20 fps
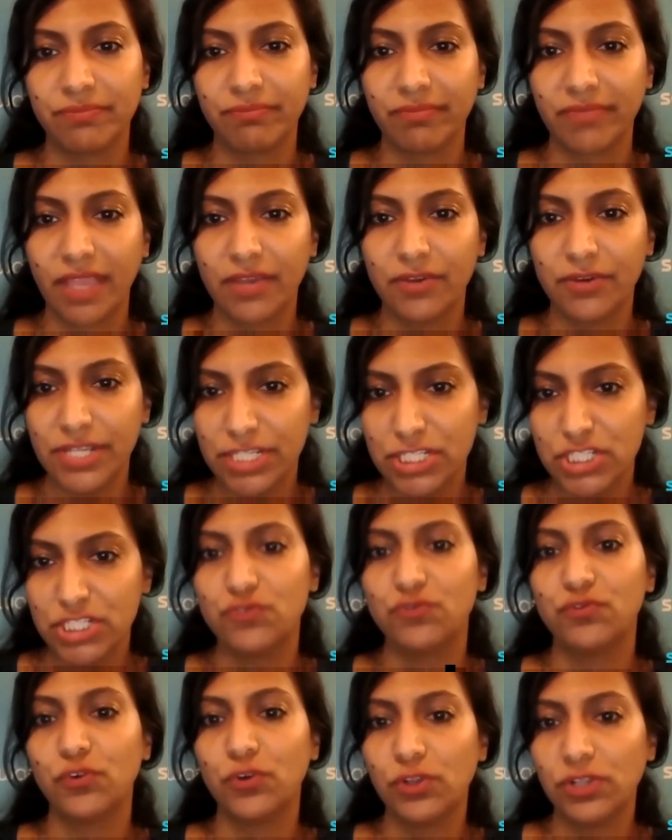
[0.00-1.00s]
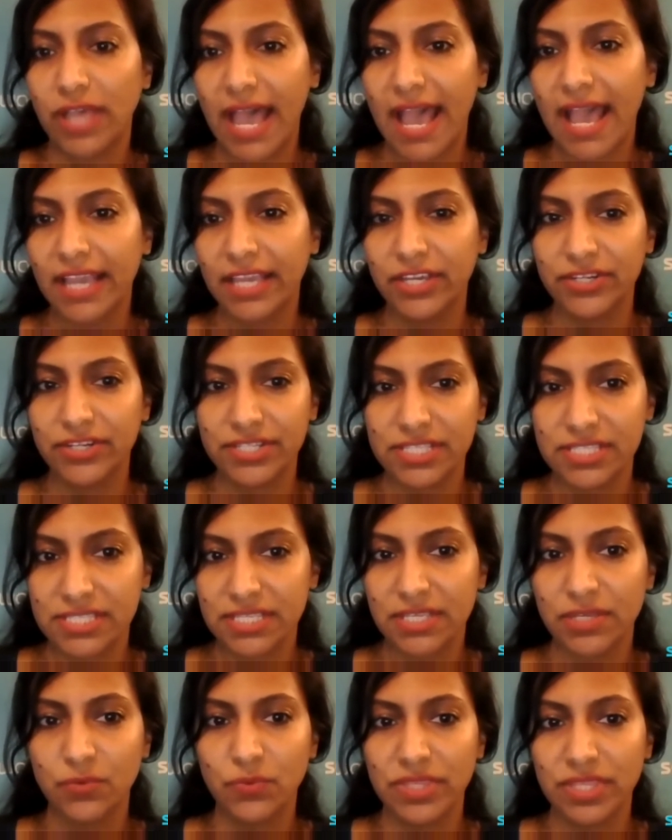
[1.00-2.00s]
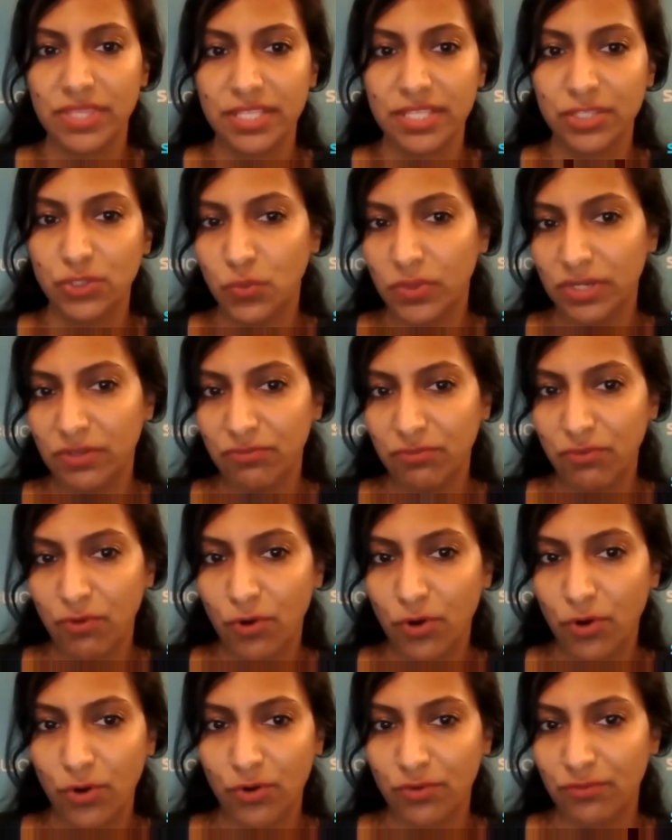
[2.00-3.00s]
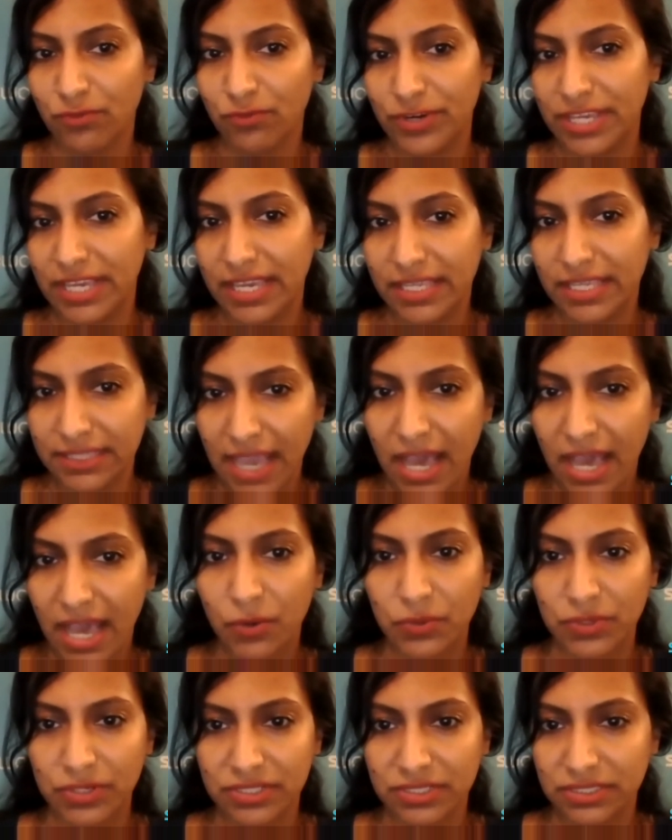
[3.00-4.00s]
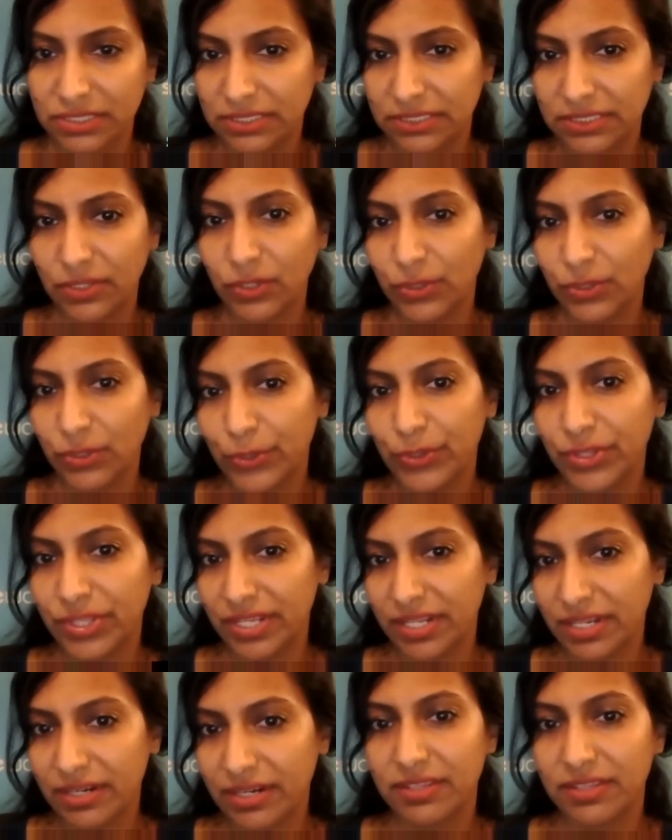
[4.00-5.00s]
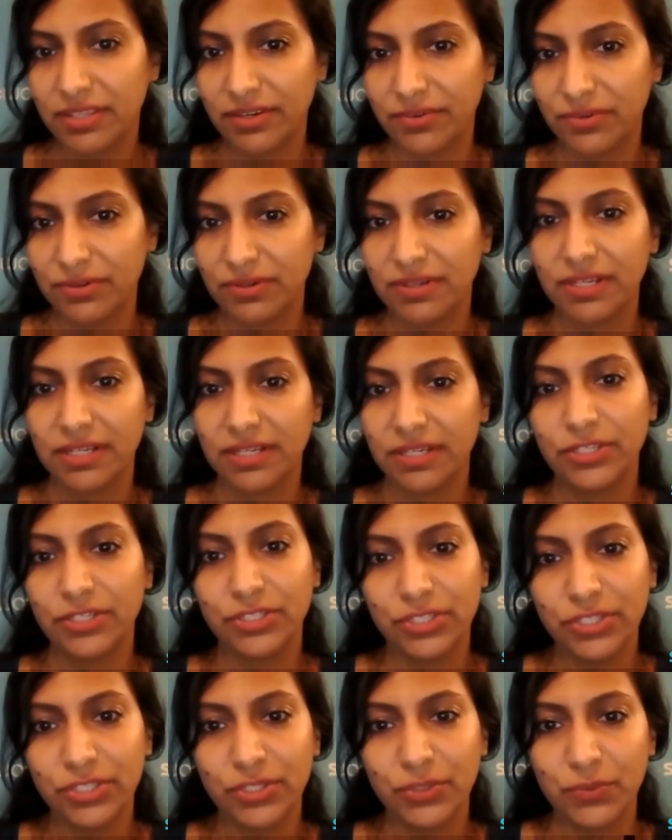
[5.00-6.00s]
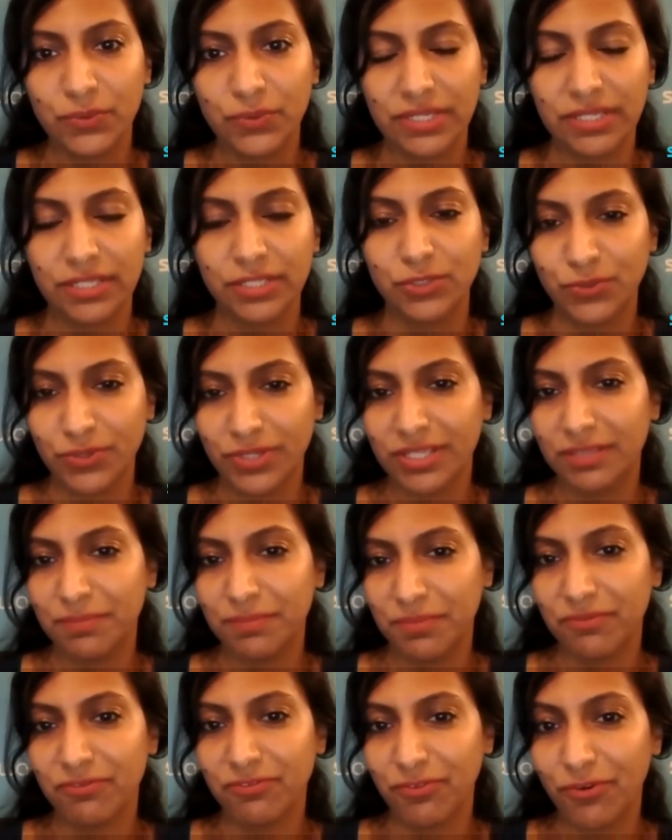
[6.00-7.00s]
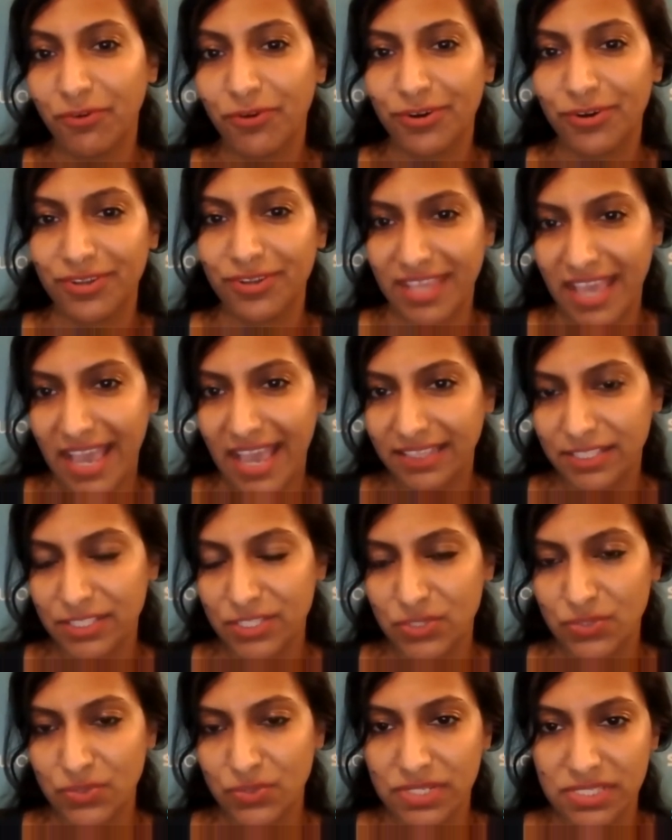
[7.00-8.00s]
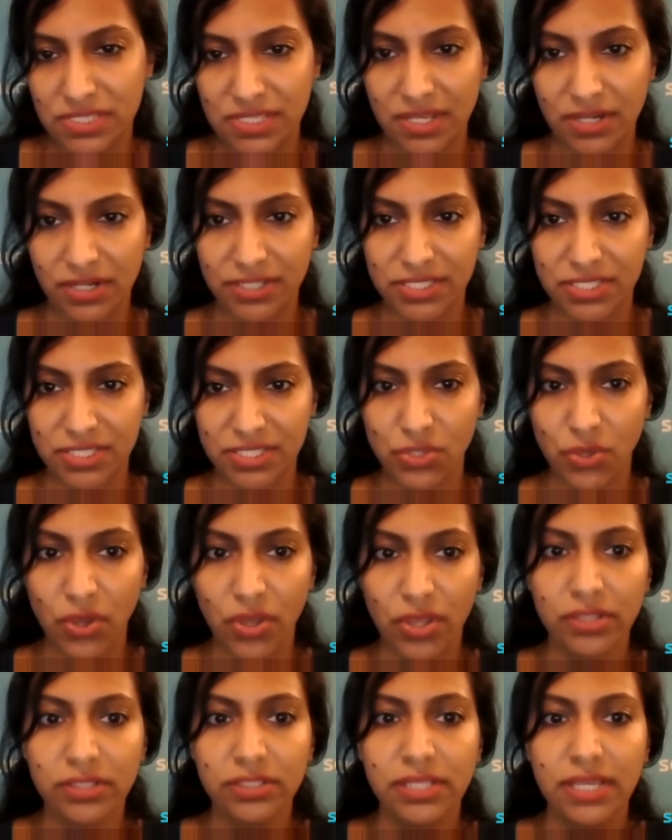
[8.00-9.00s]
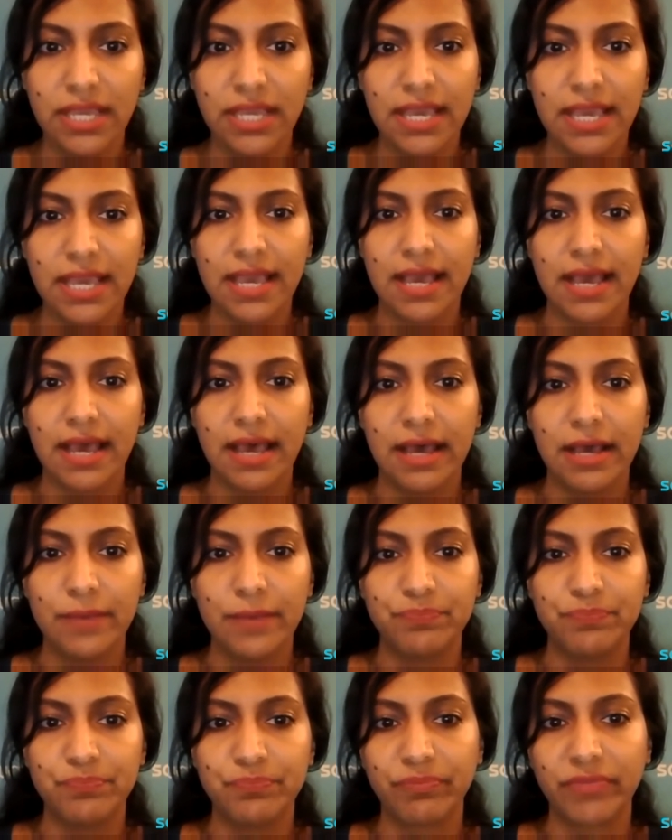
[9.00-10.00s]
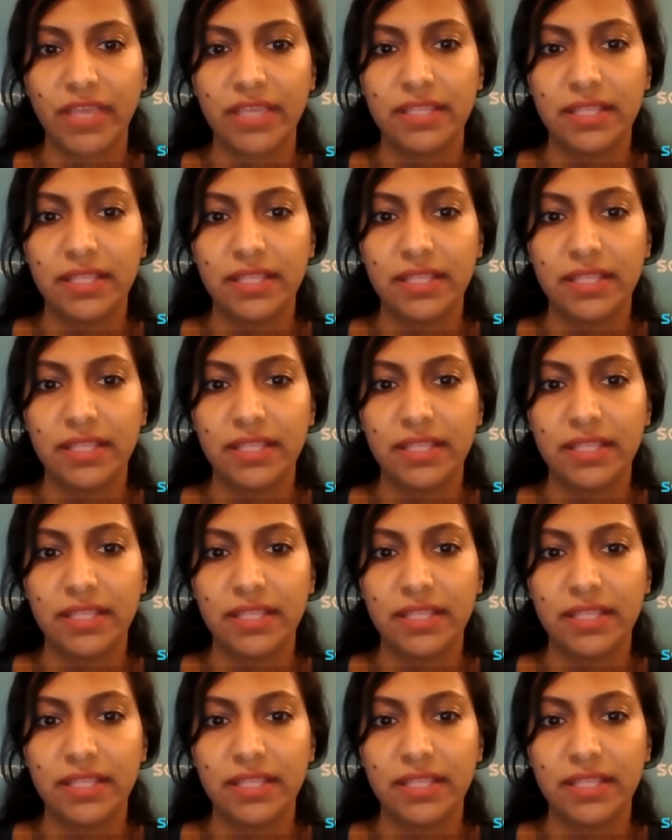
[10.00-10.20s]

reach full accuracy within 24 or 48 hours, although they're continuing to read before that as soon as they're installed. The